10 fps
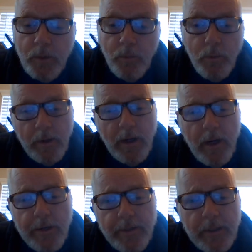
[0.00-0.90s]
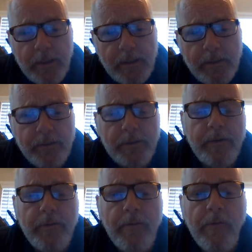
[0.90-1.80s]
Well, where are you guys?
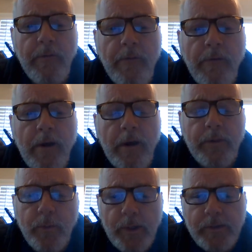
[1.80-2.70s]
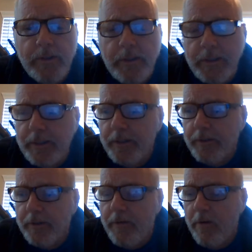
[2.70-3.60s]
The rest of the
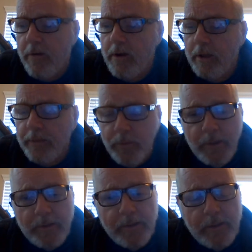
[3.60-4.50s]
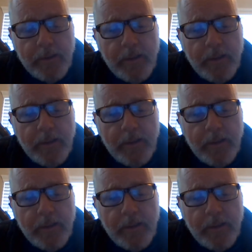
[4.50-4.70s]
year, the rest of the